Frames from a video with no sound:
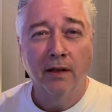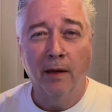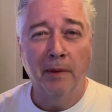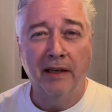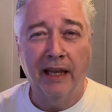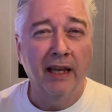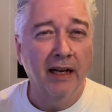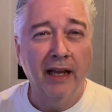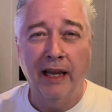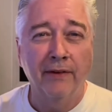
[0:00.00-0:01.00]
I mean,
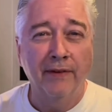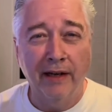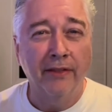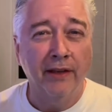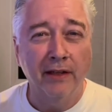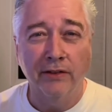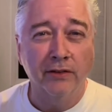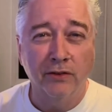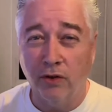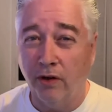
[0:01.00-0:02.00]
can't I have anything
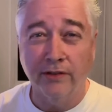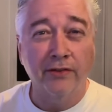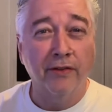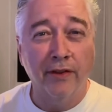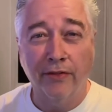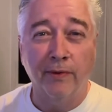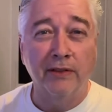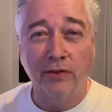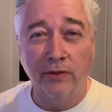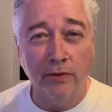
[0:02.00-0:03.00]
just cross the
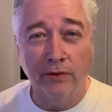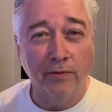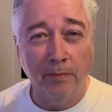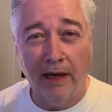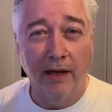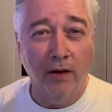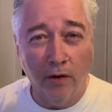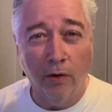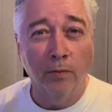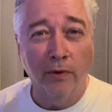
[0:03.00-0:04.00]
threshold of my
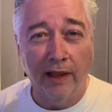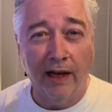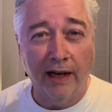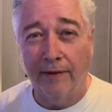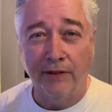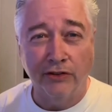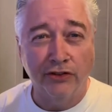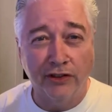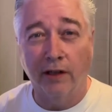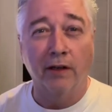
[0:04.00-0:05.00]
home without having to
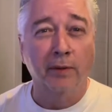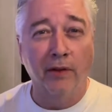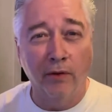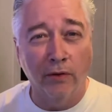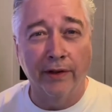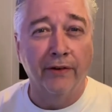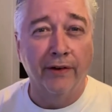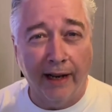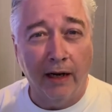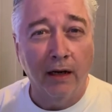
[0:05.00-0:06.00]
share it with the whole
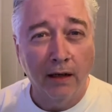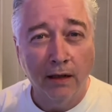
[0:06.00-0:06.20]
internet?